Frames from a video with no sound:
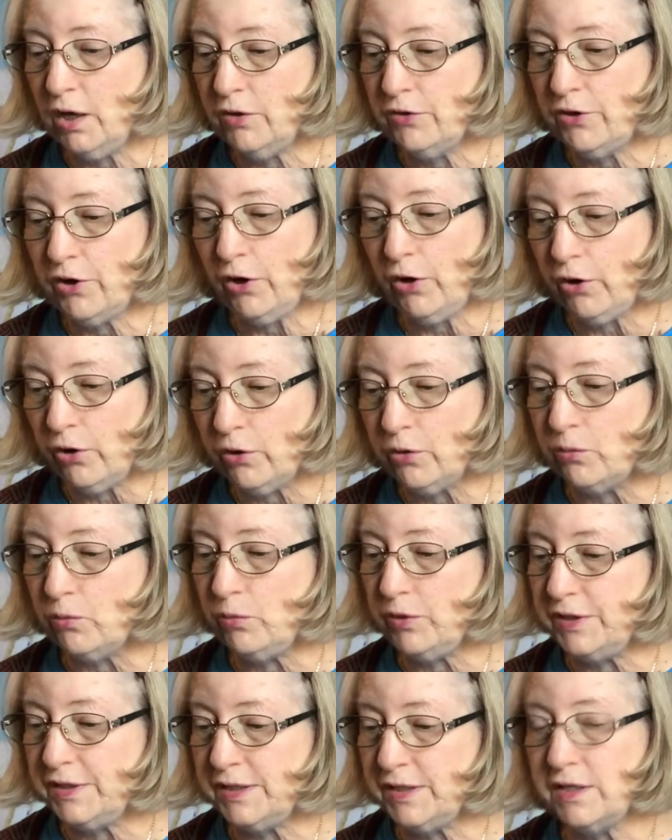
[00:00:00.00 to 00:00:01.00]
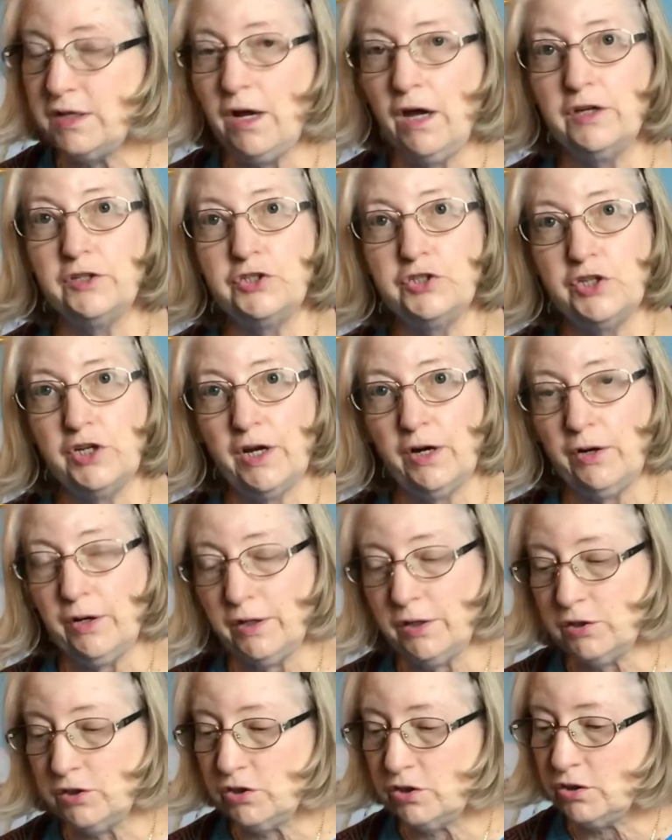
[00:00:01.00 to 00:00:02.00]
the hurt we did not
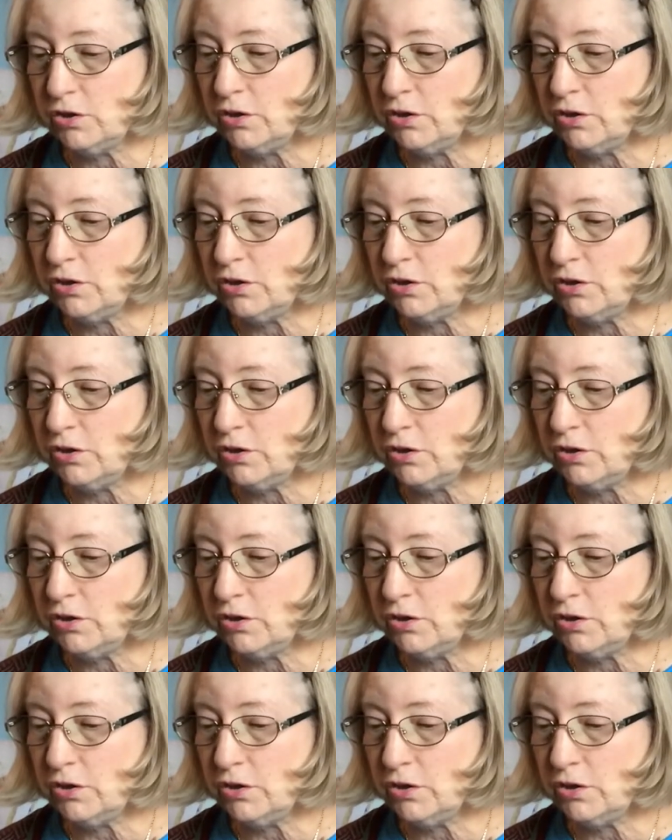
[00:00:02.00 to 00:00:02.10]
cherish,